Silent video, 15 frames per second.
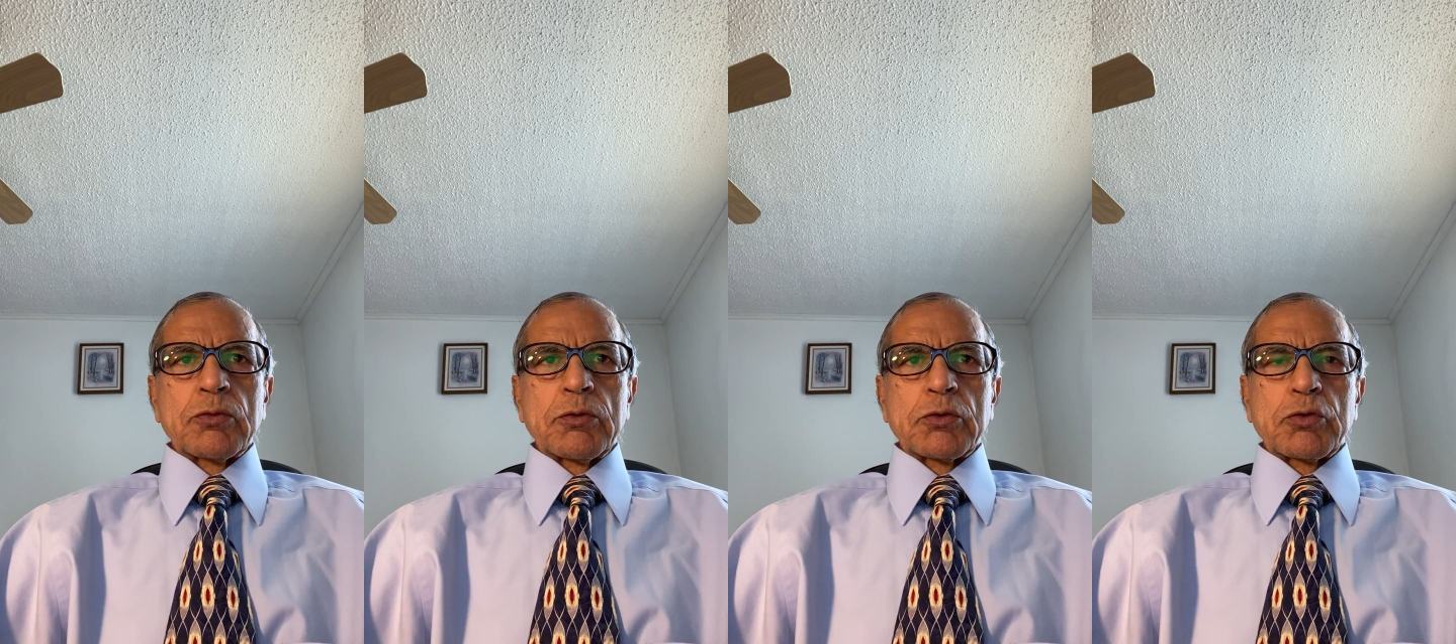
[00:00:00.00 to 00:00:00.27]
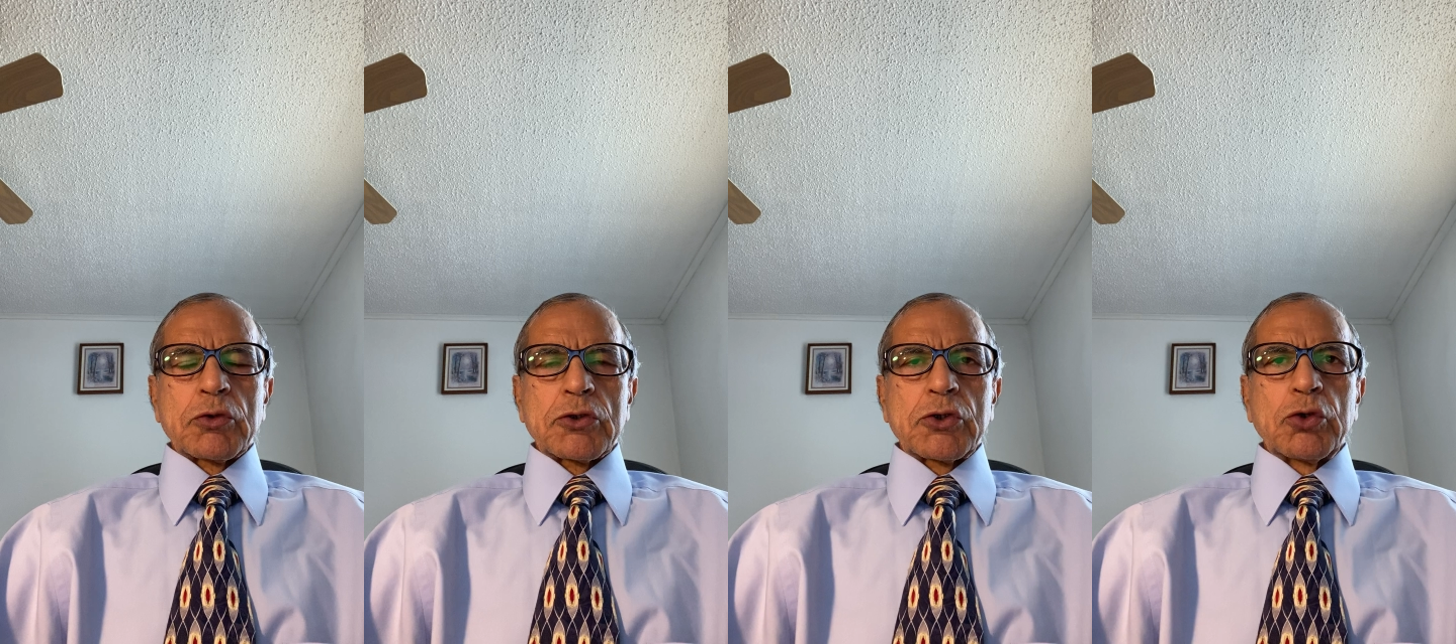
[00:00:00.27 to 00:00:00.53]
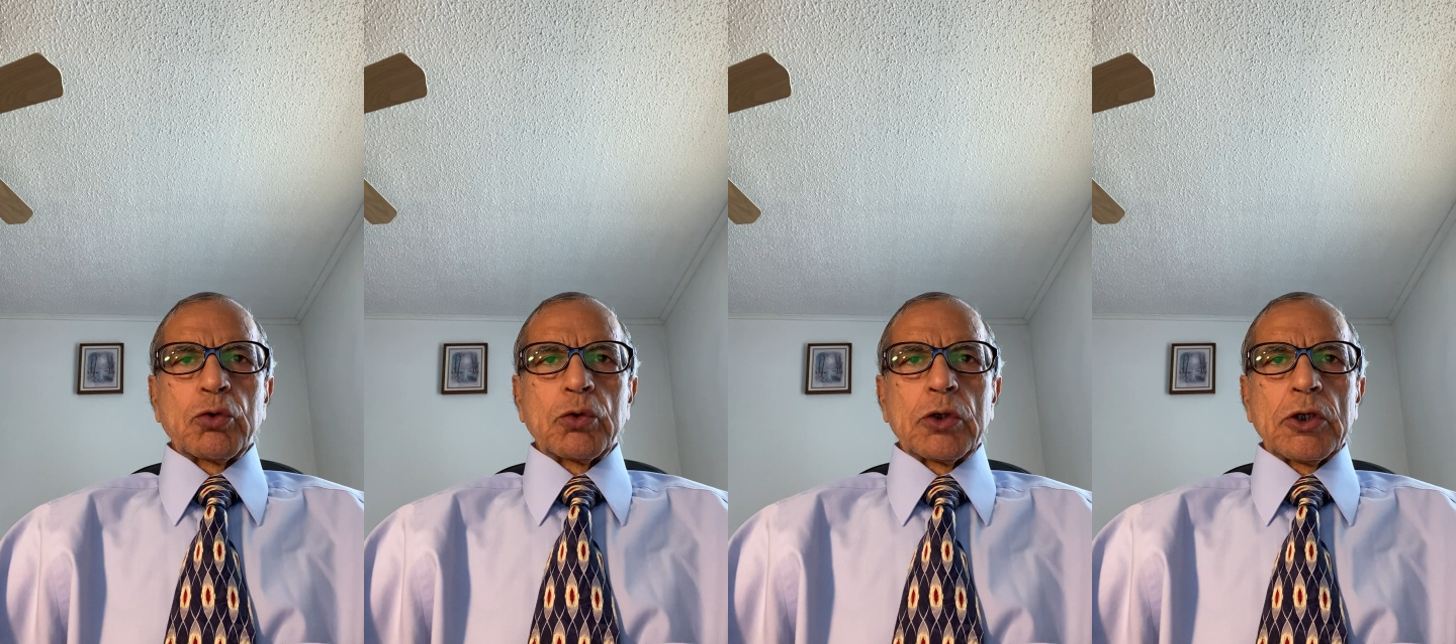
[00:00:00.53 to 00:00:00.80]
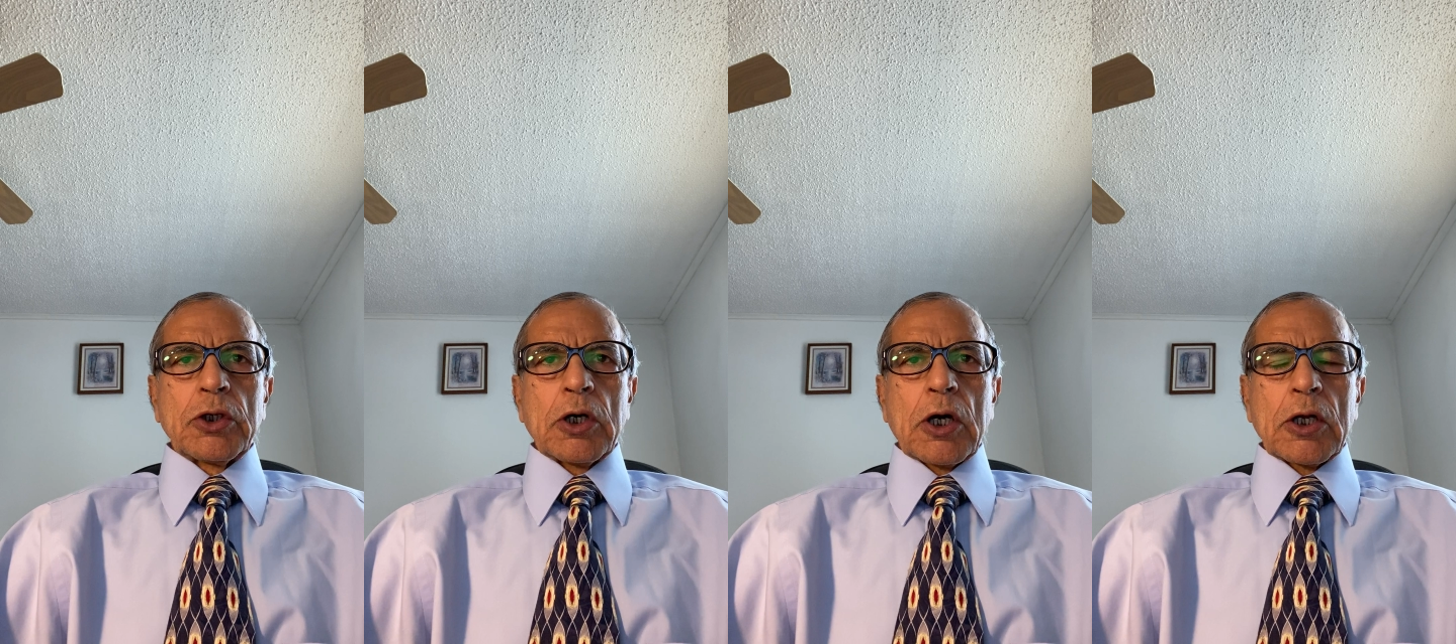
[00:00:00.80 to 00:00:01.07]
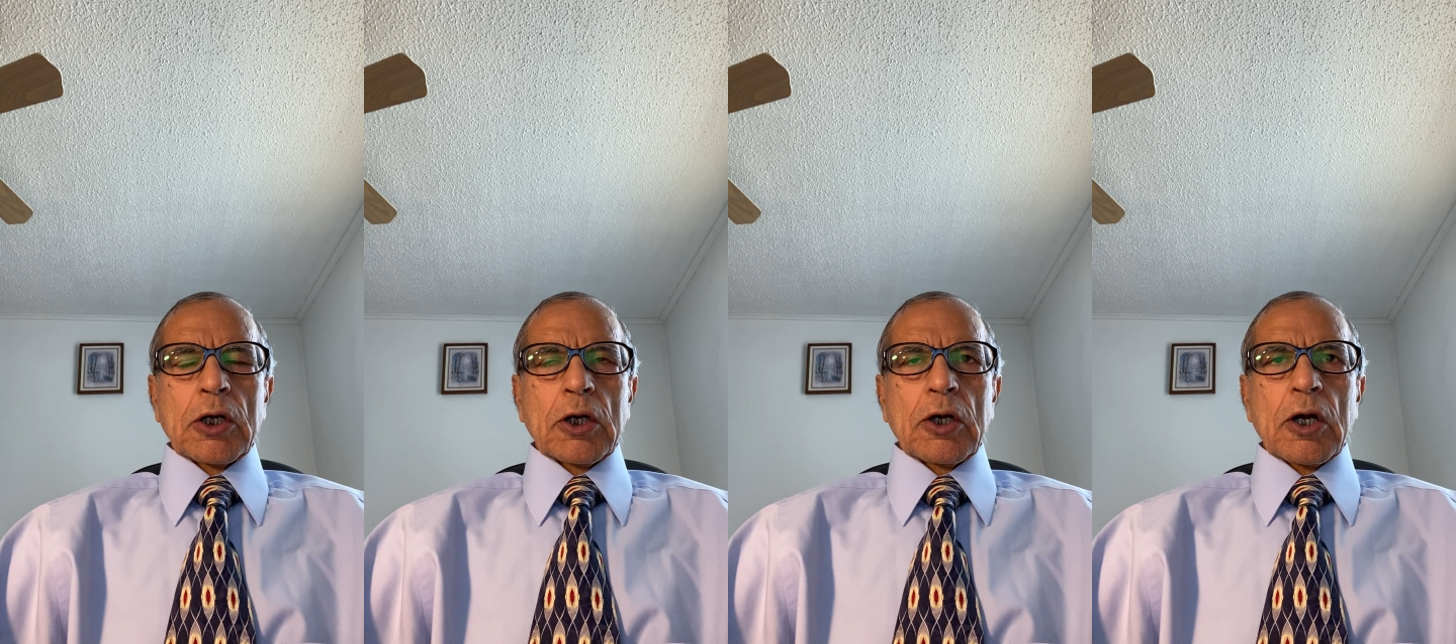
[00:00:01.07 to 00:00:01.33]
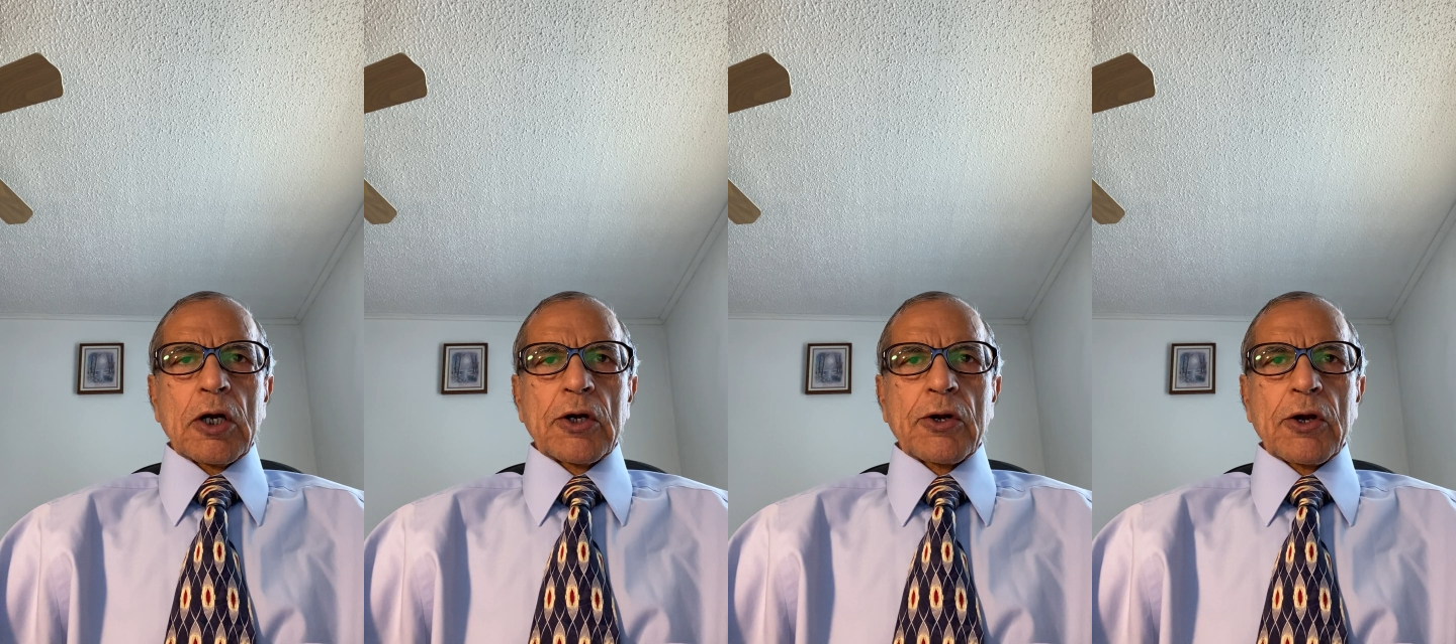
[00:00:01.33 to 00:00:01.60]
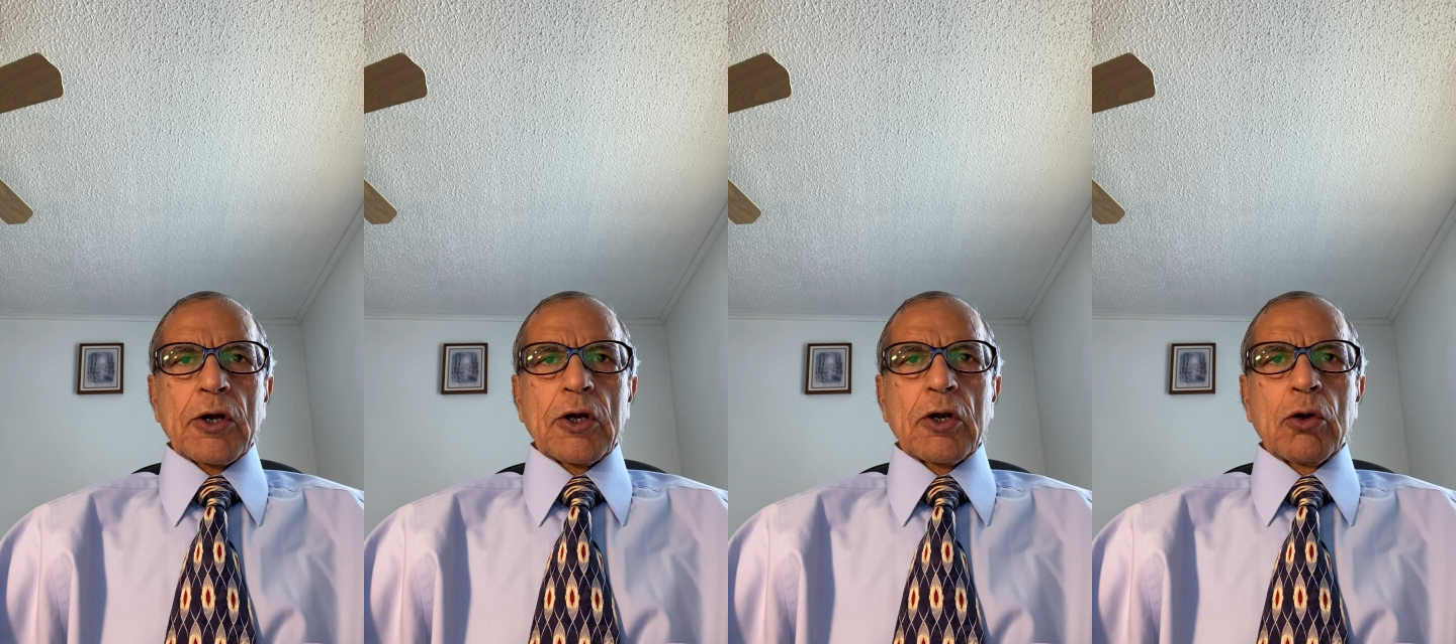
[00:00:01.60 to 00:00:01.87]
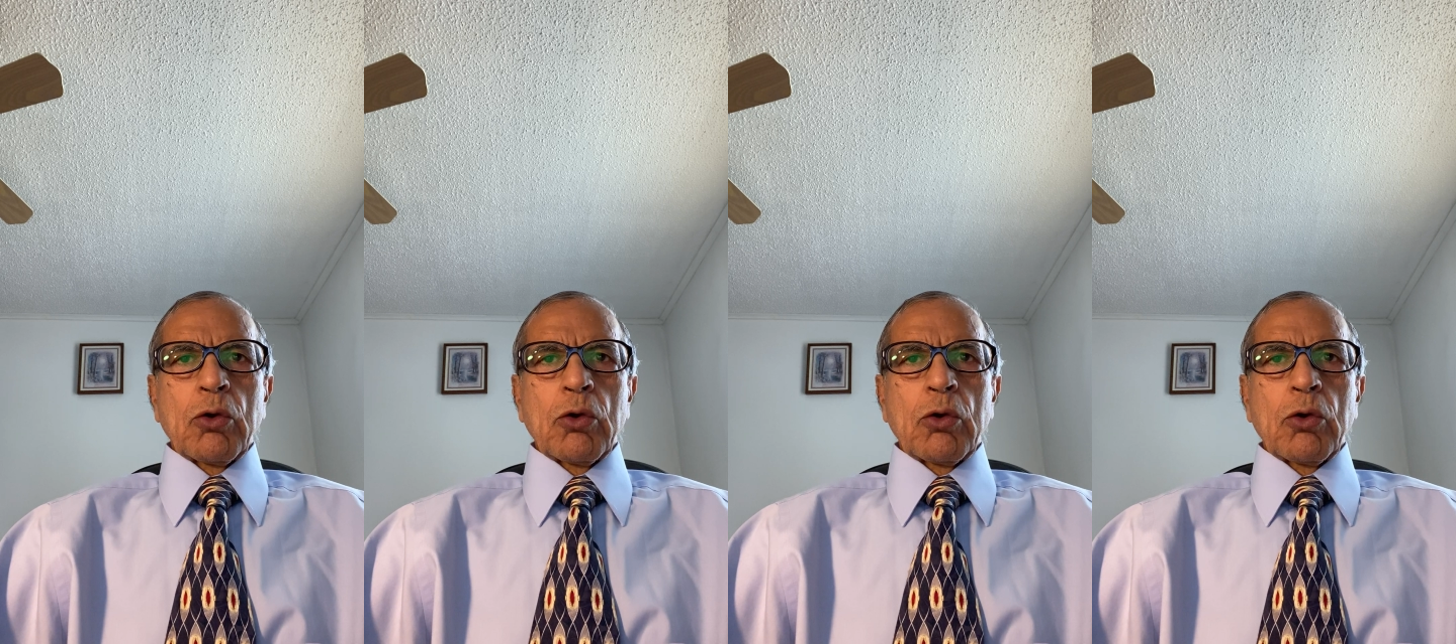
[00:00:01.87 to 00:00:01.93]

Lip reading: which was the only unadulterated